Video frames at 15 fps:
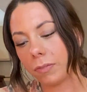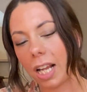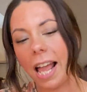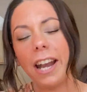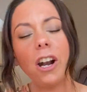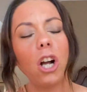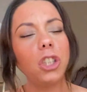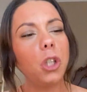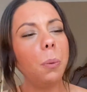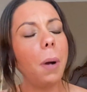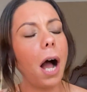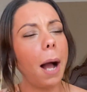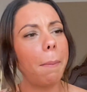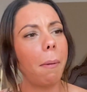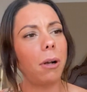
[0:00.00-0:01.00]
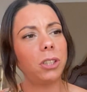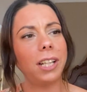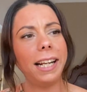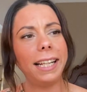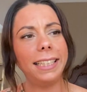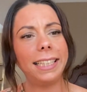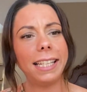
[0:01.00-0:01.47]
And it also, I'm also
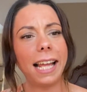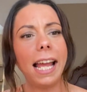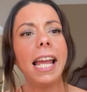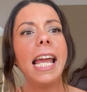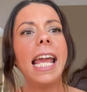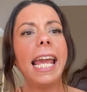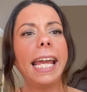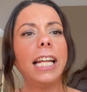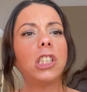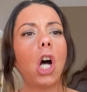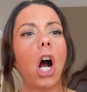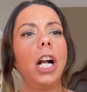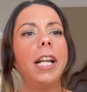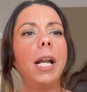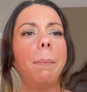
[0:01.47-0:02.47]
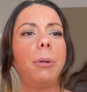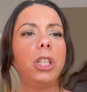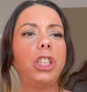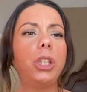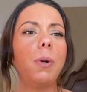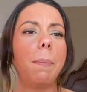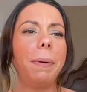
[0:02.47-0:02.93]
getting the idea that It's hard, and it
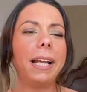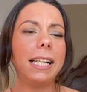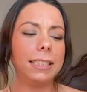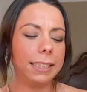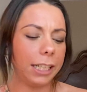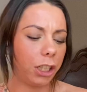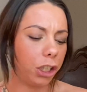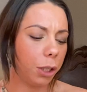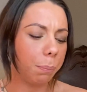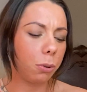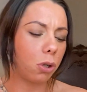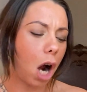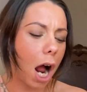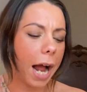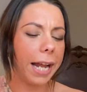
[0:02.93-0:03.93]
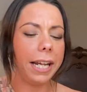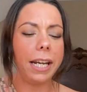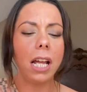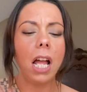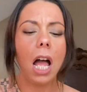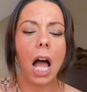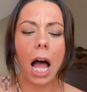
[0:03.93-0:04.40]
puts you up against like your
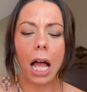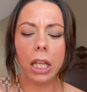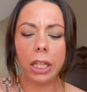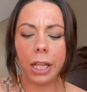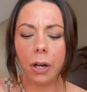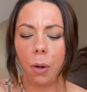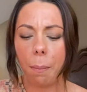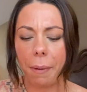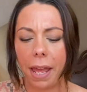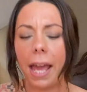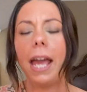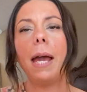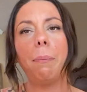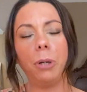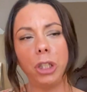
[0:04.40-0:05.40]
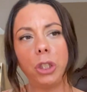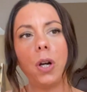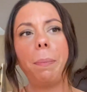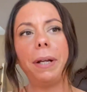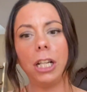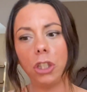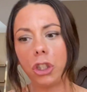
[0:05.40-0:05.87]
pride a little bit. It puts you
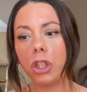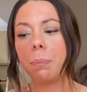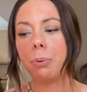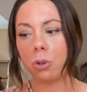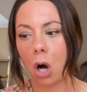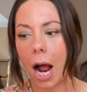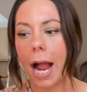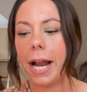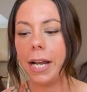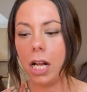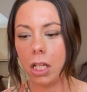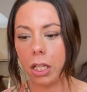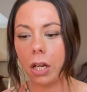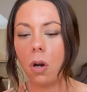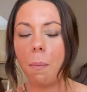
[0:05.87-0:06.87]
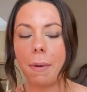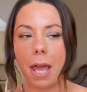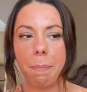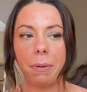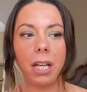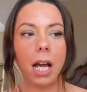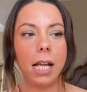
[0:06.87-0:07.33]
up against your pride a little
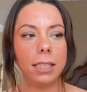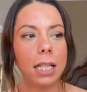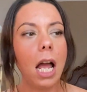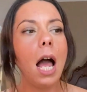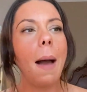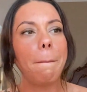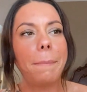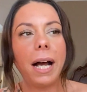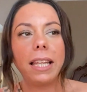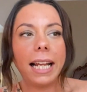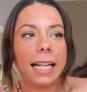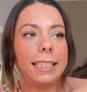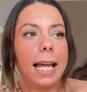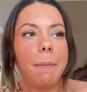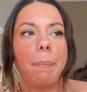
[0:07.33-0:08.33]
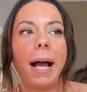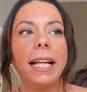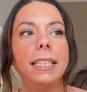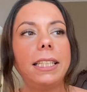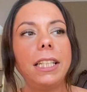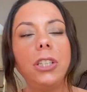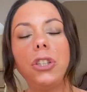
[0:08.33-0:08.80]
bit because, like I said,
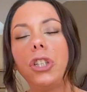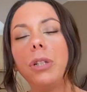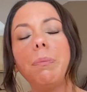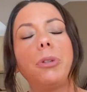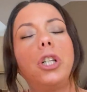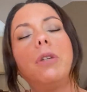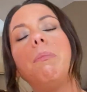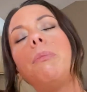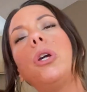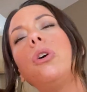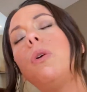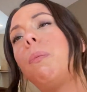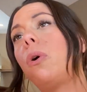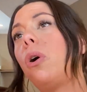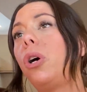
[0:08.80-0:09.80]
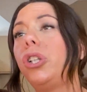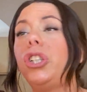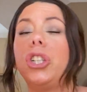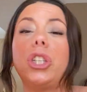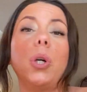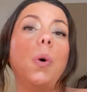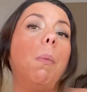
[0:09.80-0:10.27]
Pisces, you're mutable and
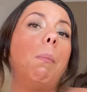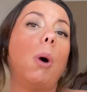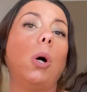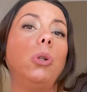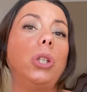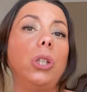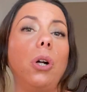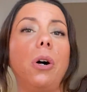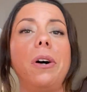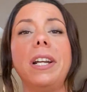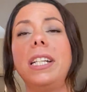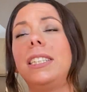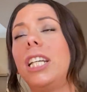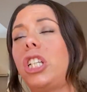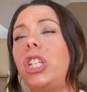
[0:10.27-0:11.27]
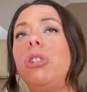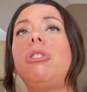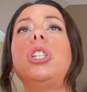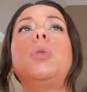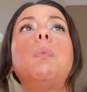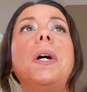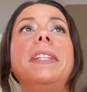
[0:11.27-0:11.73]
you're so emotional, and it's like you
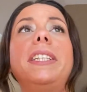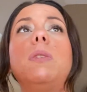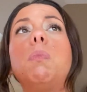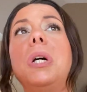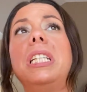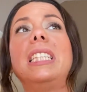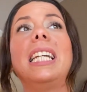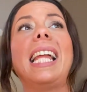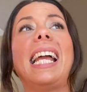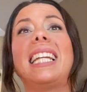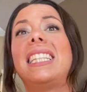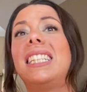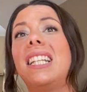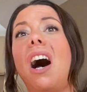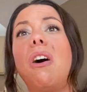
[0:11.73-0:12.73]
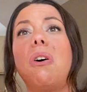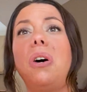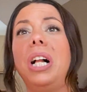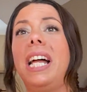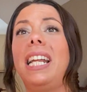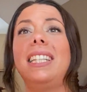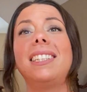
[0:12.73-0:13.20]
just want someone to like
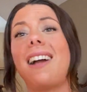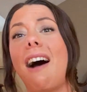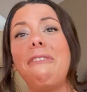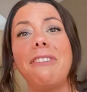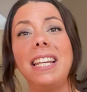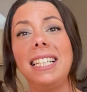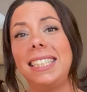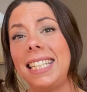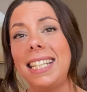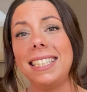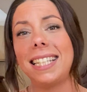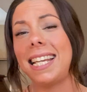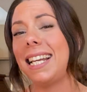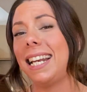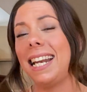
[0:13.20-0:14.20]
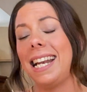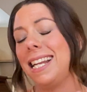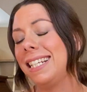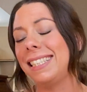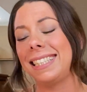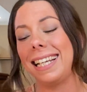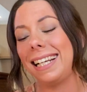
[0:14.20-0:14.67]
snuggle, and it's cuffing season,
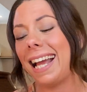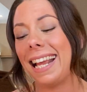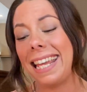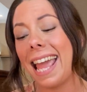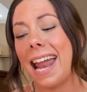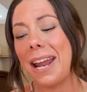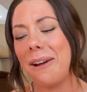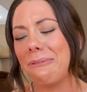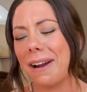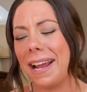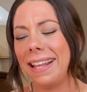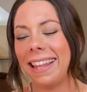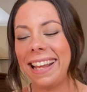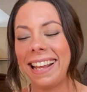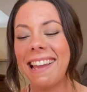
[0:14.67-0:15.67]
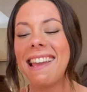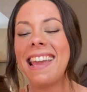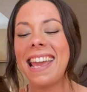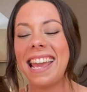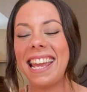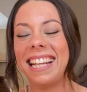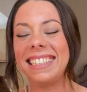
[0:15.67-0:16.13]
and it's like, I get it, right? Like
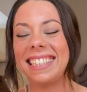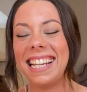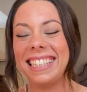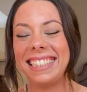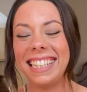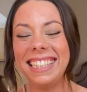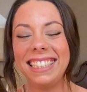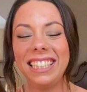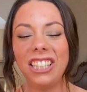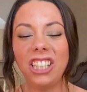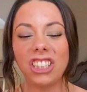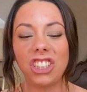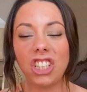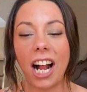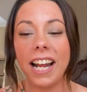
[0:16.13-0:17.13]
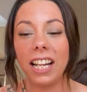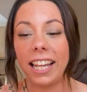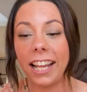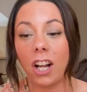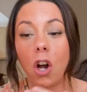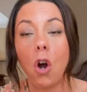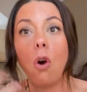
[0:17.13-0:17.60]
it's easy to just try to
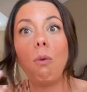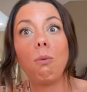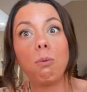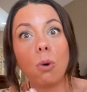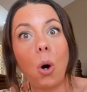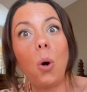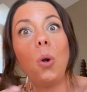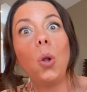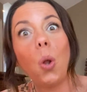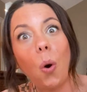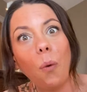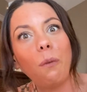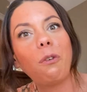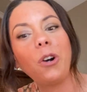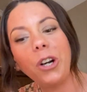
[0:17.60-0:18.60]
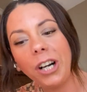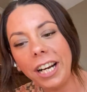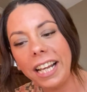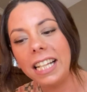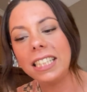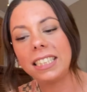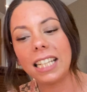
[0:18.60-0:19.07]
like roll over
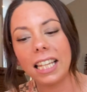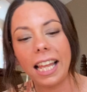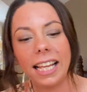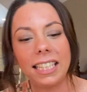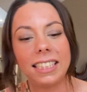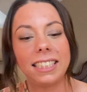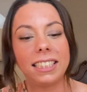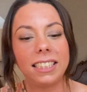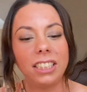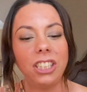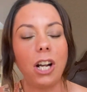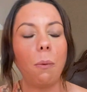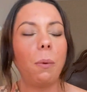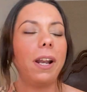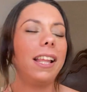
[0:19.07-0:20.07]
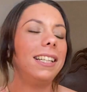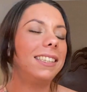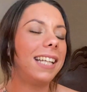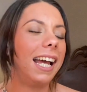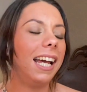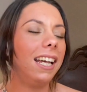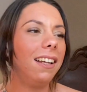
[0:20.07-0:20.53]
into like, you know, what do they
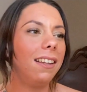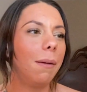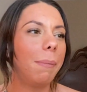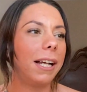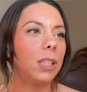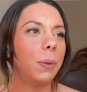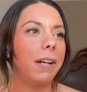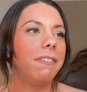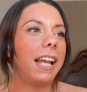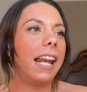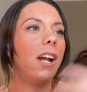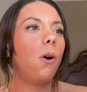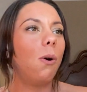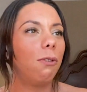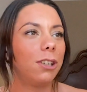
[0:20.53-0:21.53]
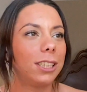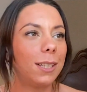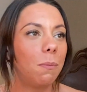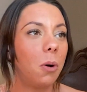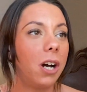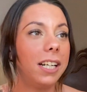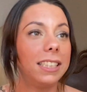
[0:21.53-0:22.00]
say? The best way of getting over
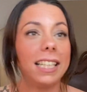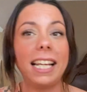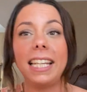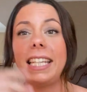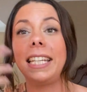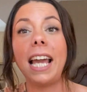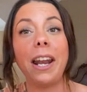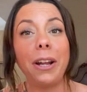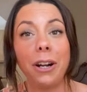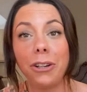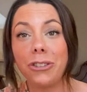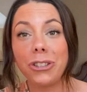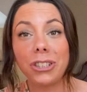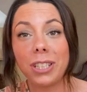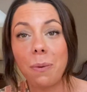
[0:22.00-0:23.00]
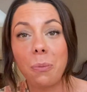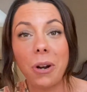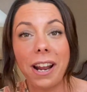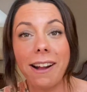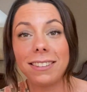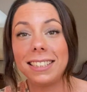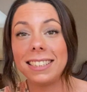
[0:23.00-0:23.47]
someone is like getting under someone
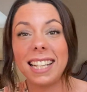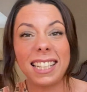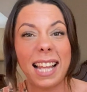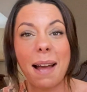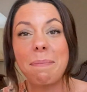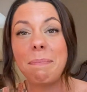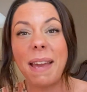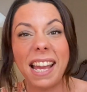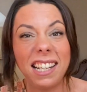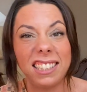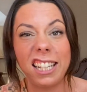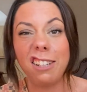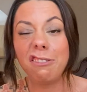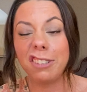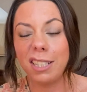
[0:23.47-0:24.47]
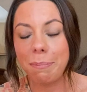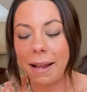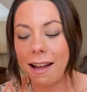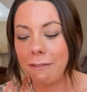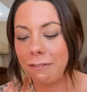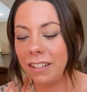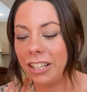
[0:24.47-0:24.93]
else. It's like that Band-Aid
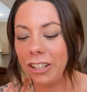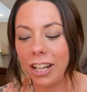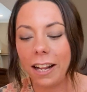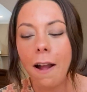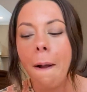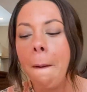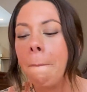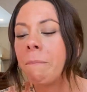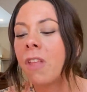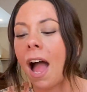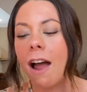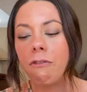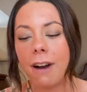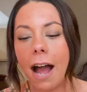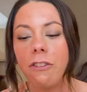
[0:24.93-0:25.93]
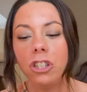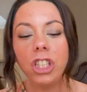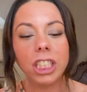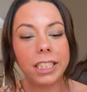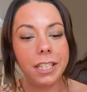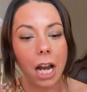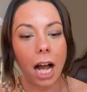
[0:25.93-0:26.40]
rebound feeling. You're like, I'd rather
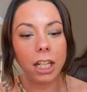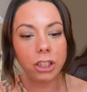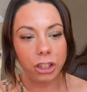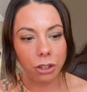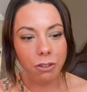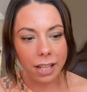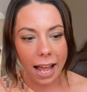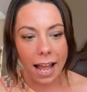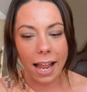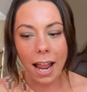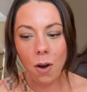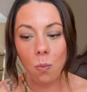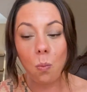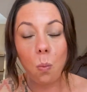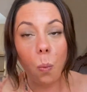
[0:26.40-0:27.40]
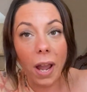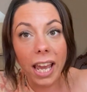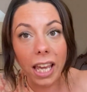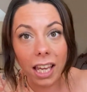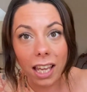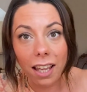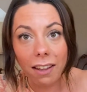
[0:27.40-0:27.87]
just not do that and
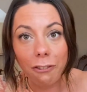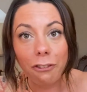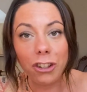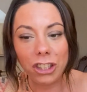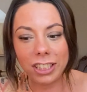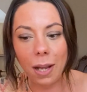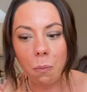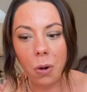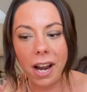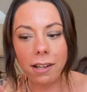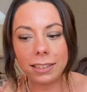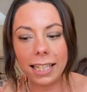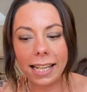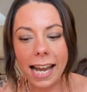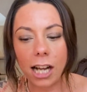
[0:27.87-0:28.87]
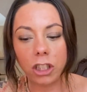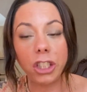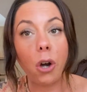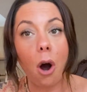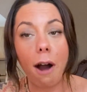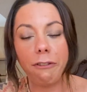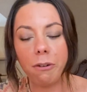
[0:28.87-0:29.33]
wait for someone else that can actually
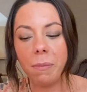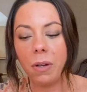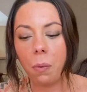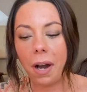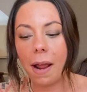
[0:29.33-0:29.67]
offer me what